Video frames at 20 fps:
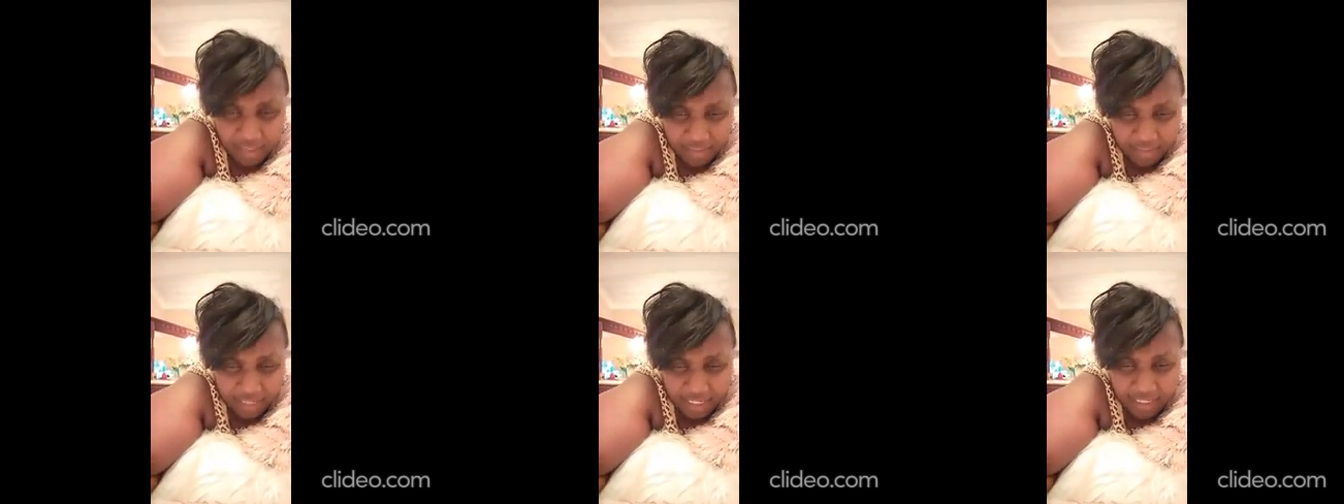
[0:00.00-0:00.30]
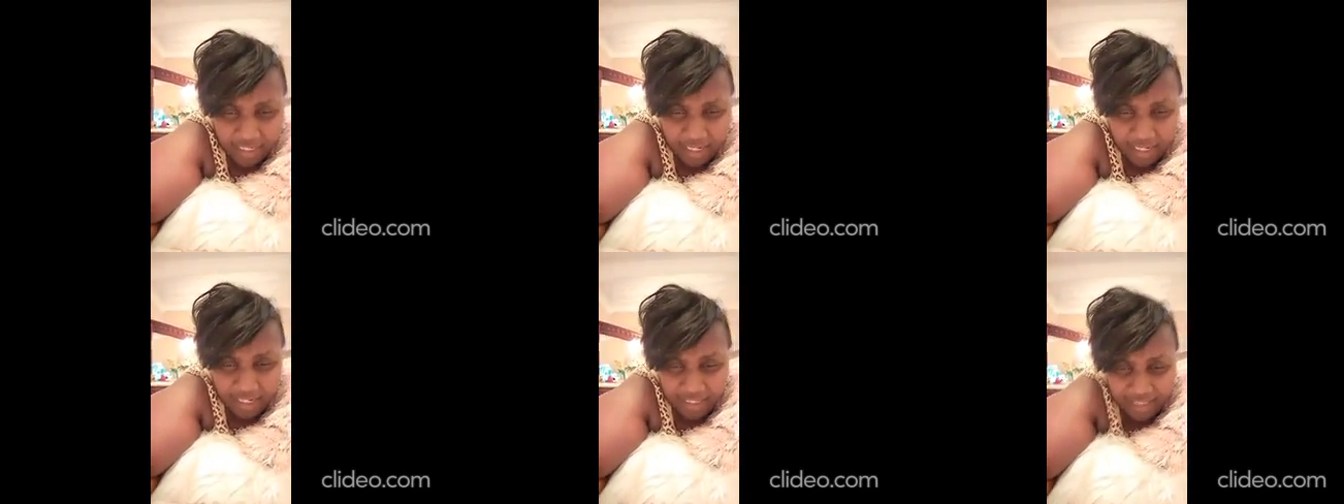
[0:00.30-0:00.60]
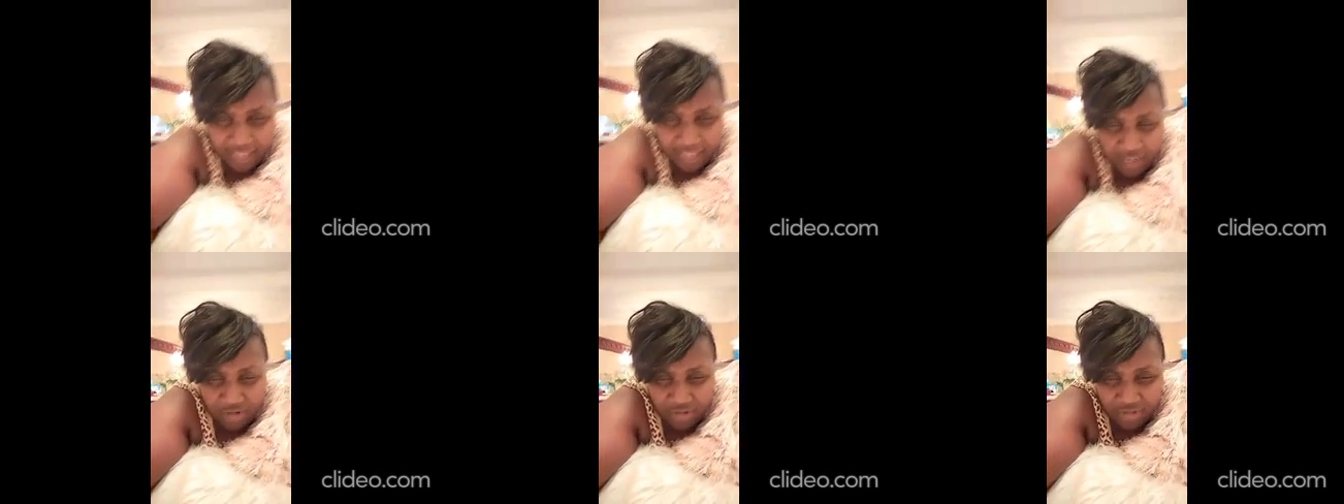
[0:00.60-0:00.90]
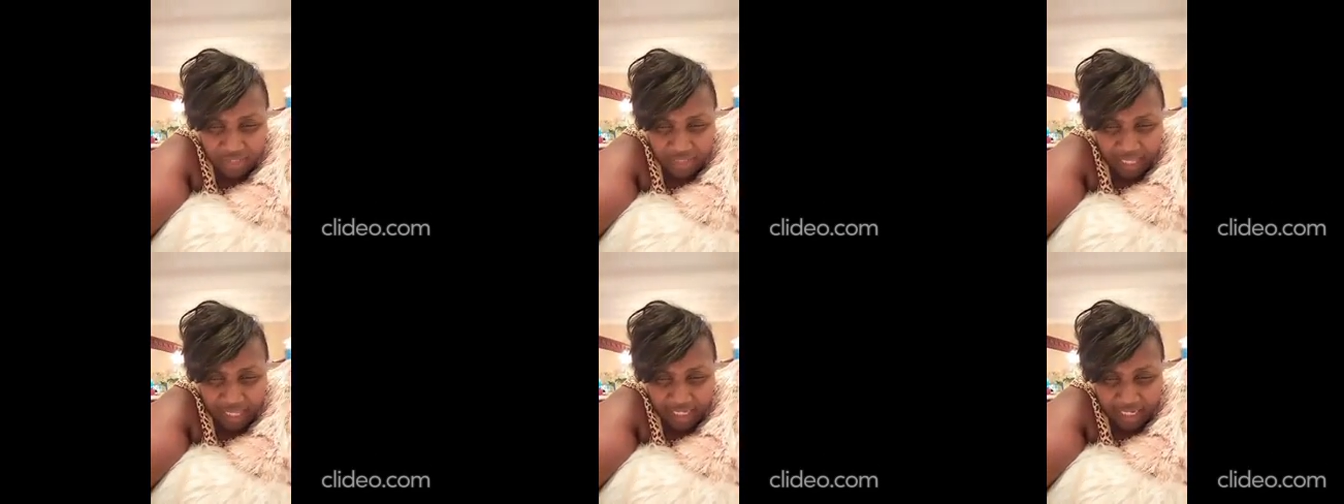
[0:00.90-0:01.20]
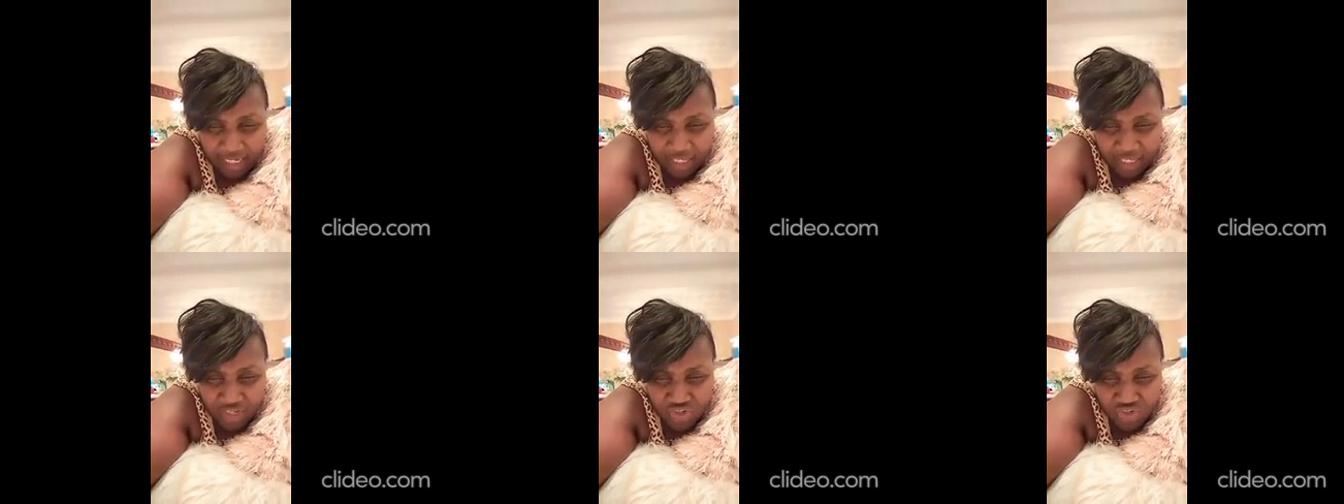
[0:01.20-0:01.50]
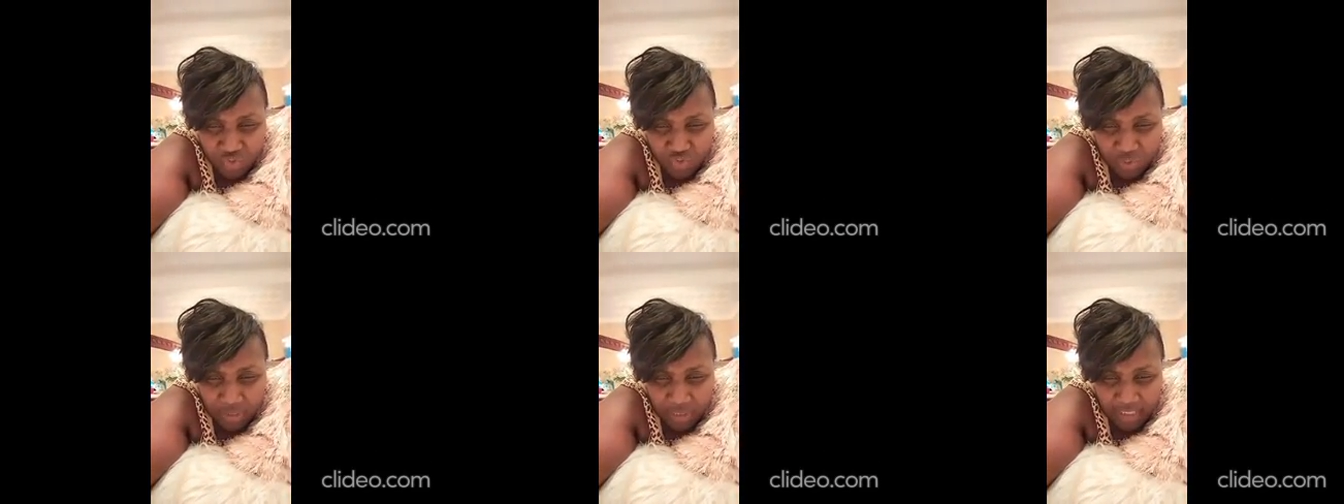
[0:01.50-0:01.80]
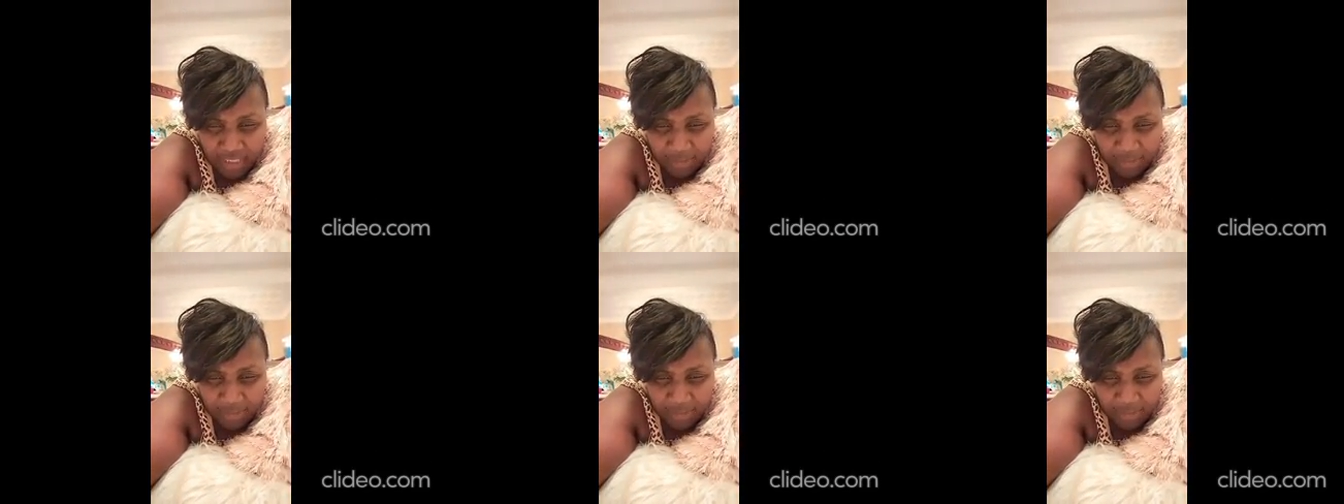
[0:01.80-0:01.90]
Dana, you got tired of your shoulder,